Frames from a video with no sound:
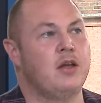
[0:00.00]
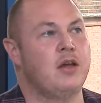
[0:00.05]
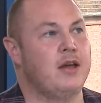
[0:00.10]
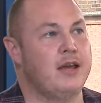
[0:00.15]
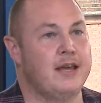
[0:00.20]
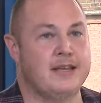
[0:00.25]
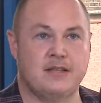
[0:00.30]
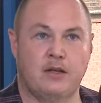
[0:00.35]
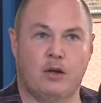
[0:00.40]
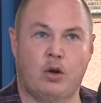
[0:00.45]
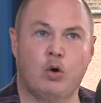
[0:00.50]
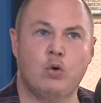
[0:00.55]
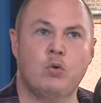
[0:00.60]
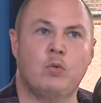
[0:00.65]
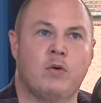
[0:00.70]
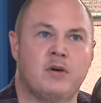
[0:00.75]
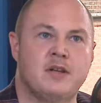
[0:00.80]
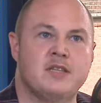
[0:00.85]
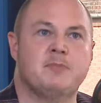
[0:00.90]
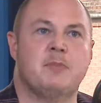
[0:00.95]
is a long
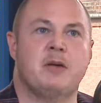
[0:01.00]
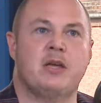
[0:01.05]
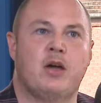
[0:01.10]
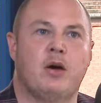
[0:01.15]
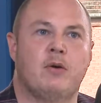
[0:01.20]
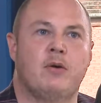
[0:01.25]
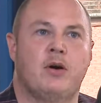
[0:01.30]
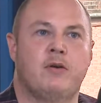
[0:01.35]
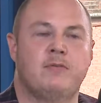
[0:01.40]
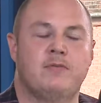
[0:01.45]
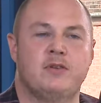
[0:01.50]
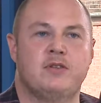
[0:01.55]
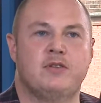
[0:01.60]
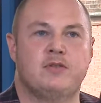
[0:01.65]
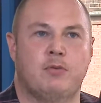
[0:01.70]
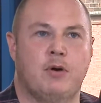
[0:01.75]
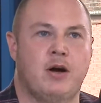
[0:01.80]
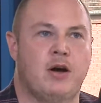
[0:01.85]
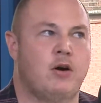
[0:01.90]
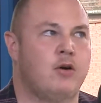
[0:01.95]
one. It's been going on for
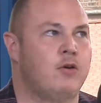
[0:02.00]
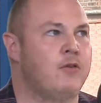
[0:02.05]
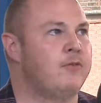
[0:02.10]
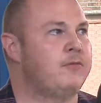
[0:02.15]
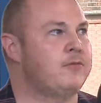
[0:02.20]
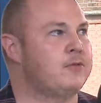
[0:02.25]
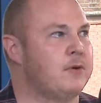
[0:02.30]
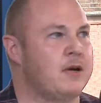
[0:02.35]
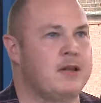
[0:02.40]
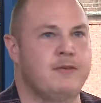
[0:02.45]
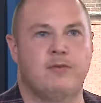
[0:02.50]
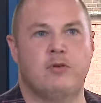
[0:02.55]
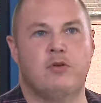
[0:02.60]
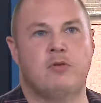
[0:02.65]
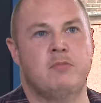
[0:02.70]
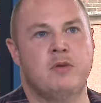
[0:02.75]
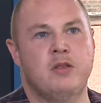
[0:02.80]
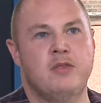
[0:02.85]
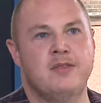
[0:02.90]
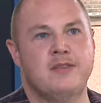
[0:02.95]
12, 24
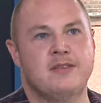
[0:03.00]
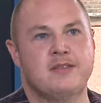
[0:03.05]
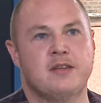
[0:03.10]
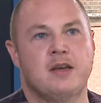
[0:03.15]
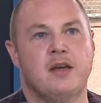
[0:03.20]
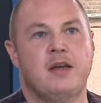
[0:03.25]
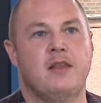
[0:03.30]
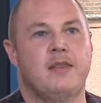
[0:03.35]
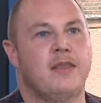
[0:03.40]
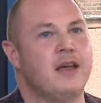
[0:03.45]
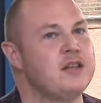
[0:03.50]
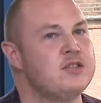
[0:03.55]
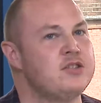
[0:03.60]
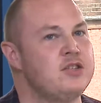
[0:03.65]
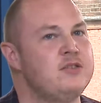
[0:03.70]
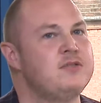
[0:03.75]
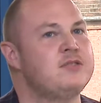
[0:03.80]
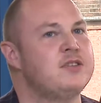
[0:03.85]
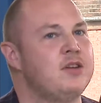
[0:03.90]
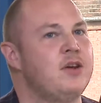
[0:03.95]
months. That
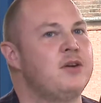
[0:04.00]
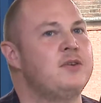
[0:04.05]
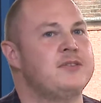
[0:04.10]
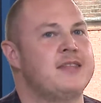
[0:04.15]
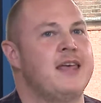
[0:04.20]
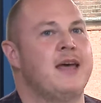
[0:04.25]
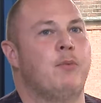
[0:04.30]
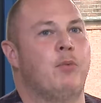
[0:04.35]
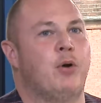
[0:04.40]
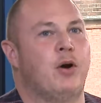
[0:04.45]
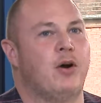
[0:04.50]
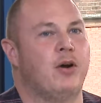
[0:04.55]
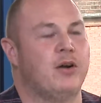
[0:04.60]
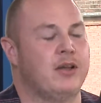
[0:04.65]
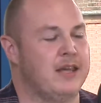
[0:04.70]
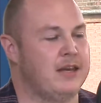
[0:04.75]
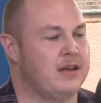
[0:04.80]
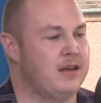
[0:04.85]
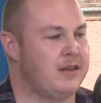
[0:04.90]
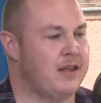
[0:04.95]
tutor knows their work.
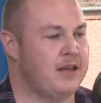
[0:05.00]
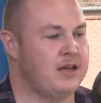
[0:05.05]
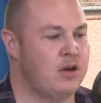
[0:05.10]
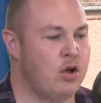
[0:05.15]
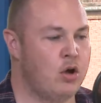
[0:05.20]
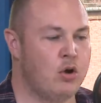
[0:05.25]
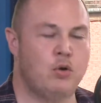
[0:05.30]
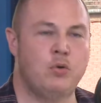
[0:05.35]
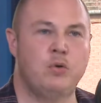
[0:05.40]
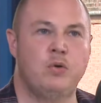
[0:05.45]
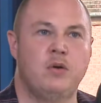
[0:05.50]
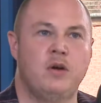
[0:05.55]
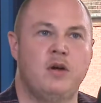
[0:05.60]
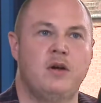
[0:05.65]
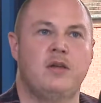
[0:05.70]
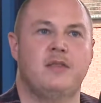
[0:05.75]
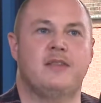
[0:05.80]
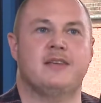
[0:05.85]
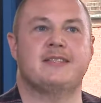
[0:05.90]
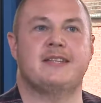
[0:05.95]
They know
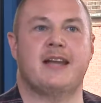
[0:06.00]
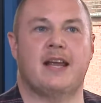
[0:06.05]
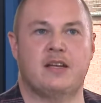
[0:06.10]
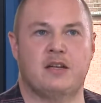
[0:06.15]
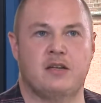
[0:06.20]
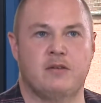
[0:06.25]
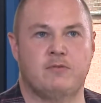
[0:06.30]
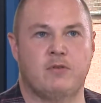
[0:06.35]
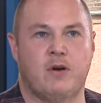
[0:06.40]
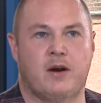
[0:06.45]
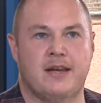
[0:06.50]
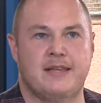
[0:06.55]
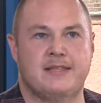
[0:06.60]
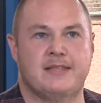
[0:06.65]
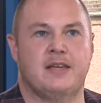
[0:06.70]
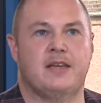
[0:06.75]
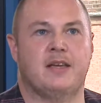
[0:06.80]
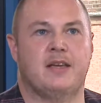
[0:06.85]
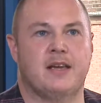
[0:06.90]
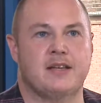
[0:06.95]
the standard of
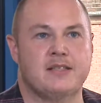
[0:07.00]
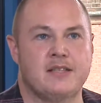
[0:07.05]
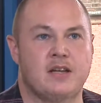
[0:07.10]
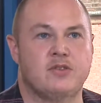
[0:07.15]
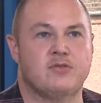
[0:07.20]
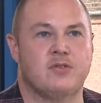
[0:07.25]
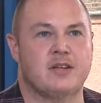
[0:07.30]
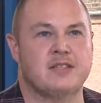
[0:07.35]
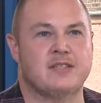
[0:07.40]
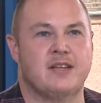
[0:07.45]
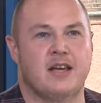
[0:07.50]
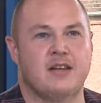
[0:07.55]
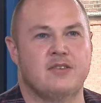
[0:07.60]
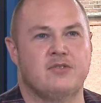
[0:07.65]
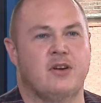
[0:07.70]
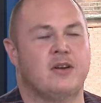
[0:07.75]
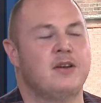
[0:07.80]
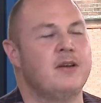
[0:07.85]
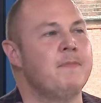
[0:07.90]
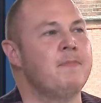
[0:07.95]
writing, etc.,
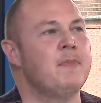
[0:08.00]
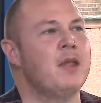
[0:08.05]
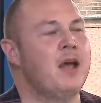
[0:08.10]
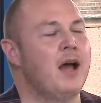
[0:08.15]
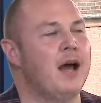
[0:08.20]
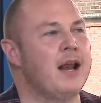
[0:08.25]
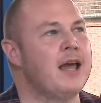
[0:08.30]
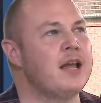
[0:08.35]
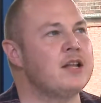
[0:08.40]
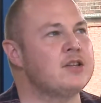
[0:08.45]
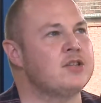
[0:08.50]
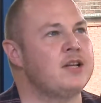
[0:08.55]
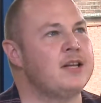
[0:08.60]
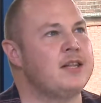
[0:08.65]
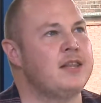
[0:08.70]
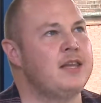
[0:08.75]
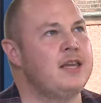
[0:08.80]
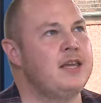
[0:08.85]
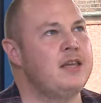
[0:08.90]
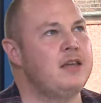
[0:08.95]
etc. And actually,
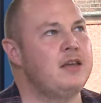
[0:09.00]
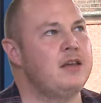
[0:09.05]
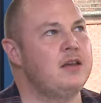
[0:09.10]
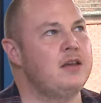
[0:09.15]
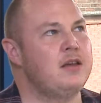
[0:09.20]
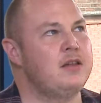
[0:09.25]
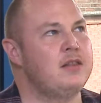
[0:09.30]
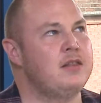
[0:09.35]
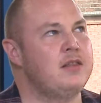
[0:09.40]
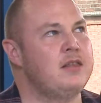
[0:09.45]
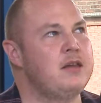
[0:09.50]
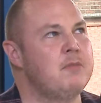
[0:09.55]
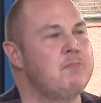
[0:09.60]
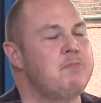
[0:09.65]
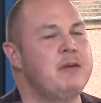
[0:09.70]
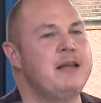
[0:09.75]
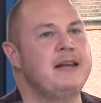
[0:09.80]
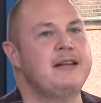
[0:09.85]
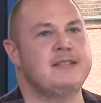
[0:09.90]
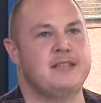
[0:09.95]
the
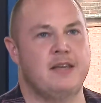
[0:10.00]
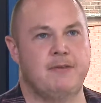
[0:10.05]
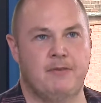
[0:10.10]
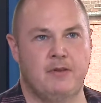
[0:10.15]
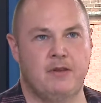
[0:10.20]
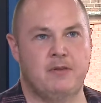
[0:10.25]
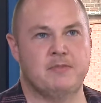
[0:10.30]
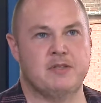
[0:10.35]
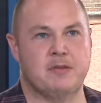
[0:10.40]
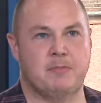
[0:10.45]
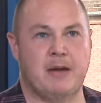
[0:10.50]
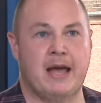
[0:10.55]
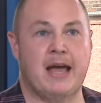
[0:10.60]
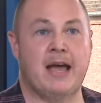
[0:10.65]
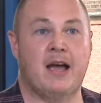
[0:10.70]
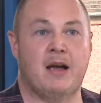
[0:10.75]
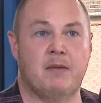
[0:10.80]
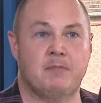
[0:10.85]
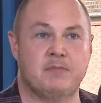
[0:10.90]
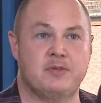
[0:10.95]
ability for them to
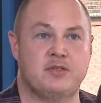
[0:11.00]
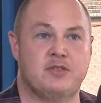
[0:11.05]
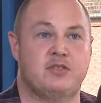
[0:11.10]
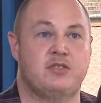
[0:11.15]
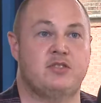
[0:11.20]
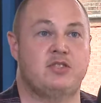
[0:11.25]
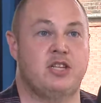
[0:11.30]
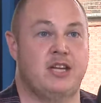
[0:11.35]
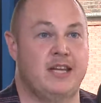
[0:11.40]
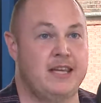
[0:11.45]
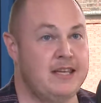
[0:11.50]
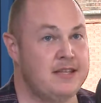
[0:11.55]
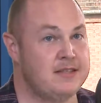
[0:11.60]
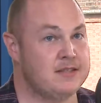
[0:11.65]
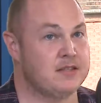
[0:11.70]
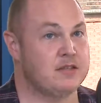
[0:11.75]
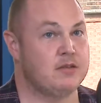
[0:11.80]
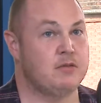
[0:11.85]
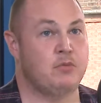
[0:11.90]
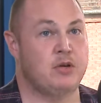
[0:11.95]
perhaps
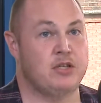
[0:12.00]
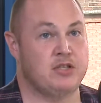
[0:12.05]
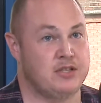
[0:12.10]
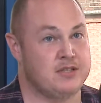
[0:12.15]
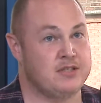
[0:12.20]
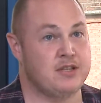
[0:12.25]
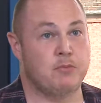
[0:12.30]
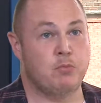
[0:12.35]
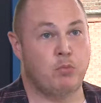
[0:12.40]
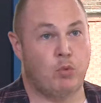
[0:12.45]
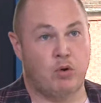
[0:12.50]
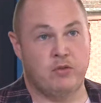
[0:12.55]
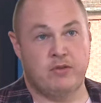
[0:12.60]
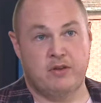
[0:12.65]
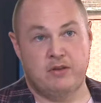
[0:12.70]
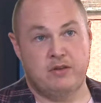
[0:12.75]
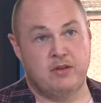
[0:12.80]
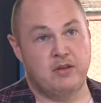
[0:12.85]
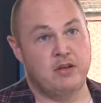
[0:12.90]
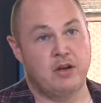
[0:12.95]
cheat, which is what
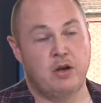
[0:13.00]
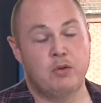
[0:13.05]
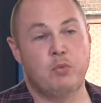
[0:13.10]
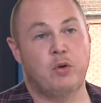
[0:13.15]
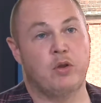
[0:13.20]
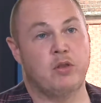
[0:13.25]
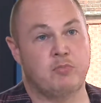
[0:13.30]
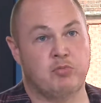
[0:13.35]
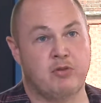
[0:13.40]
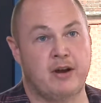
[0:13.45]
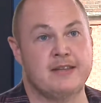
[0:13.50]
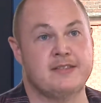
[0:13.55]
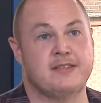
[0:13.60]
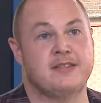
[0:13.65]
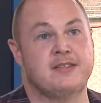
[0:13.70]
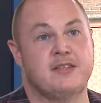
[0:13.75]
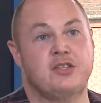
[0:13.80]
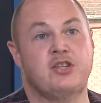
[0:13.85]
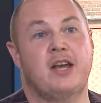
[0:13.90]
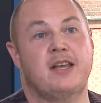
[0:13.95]
the press are
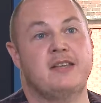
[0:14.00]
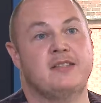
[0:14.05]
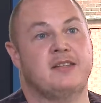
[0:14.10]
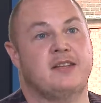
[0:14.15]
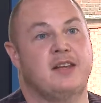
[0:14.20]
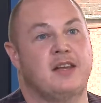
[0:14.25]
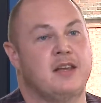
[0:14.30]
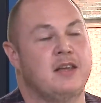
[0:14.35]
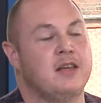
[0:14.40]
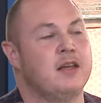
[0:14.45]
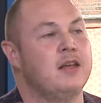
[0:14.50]
suggesting,